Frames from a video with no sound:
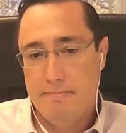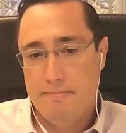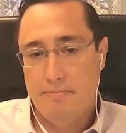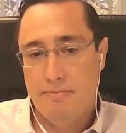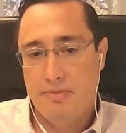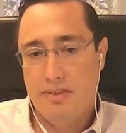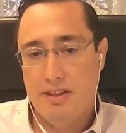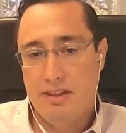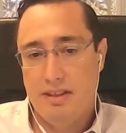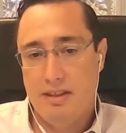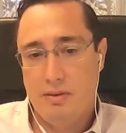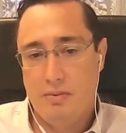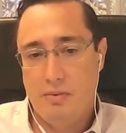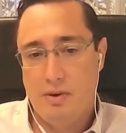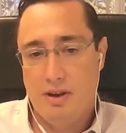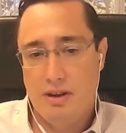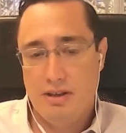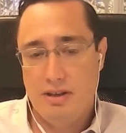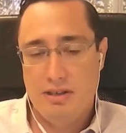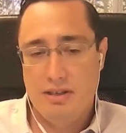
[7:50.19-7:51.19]
that they
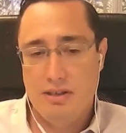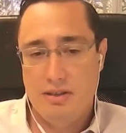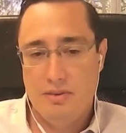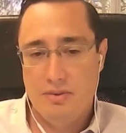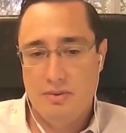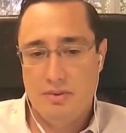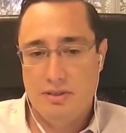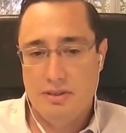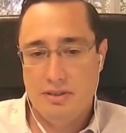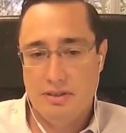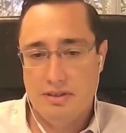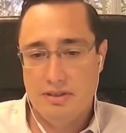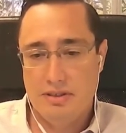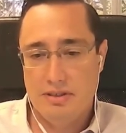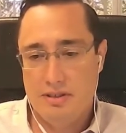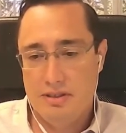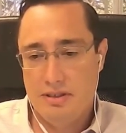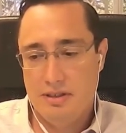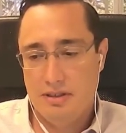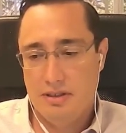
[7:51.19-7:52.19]
wanted to use to
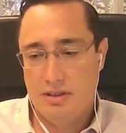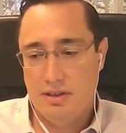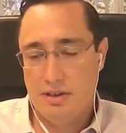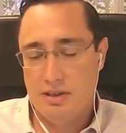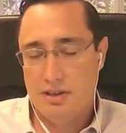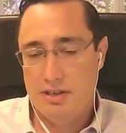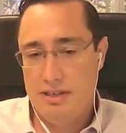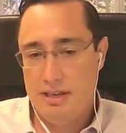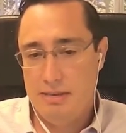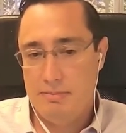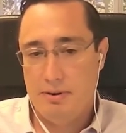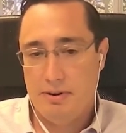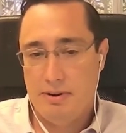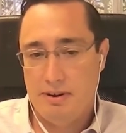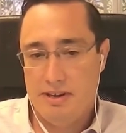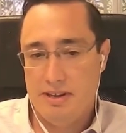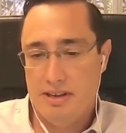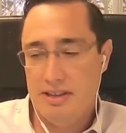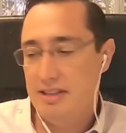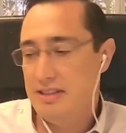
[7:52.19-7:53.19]
look deeper
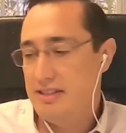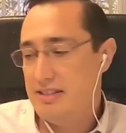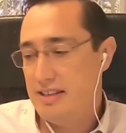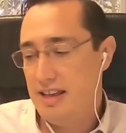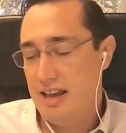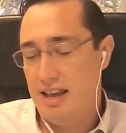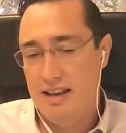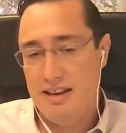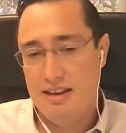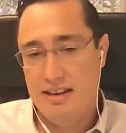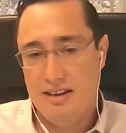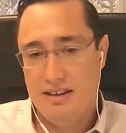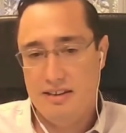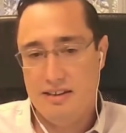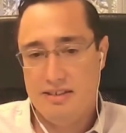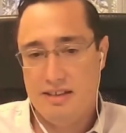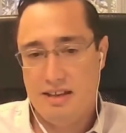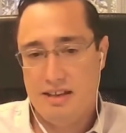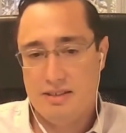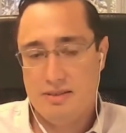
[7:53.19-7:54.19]
into the set and
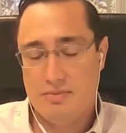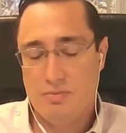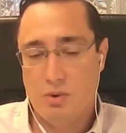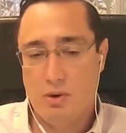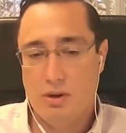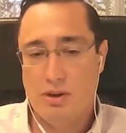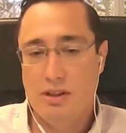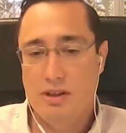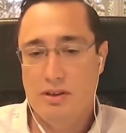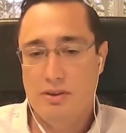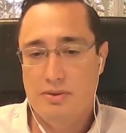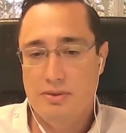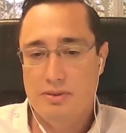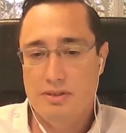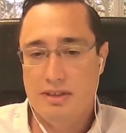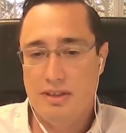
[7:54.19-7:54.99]
assess more clones.